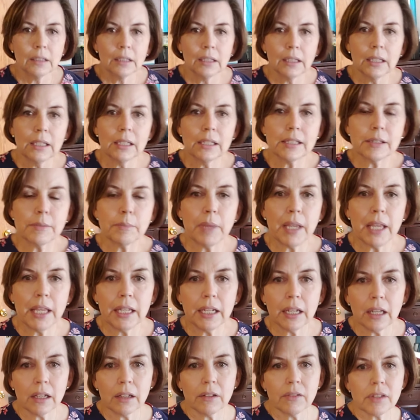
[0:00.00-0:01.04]
It is made
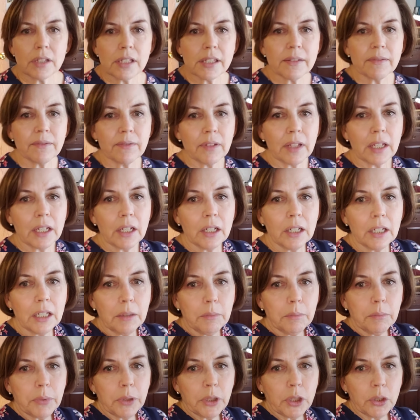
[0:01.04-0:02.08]
out of this
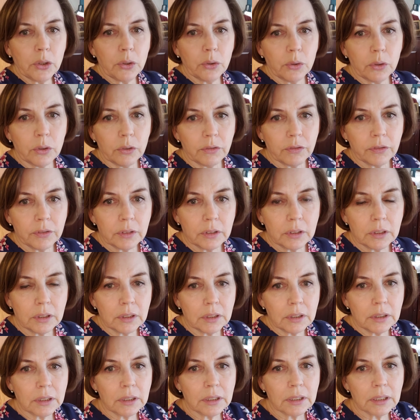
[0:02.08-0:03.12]
very
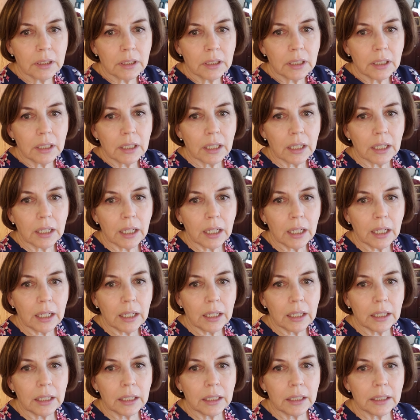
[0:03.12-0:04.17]
beautiful
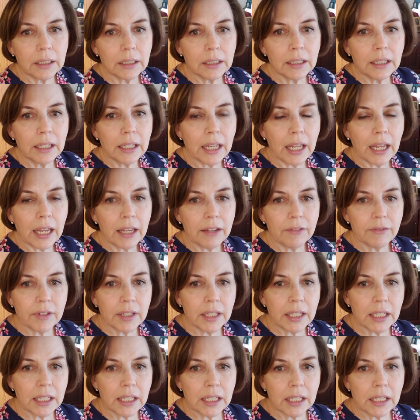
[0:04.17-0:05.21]

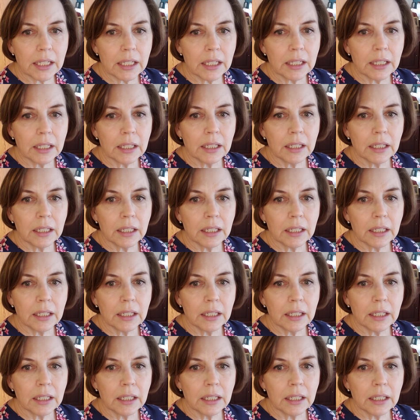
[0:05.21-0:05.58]
navy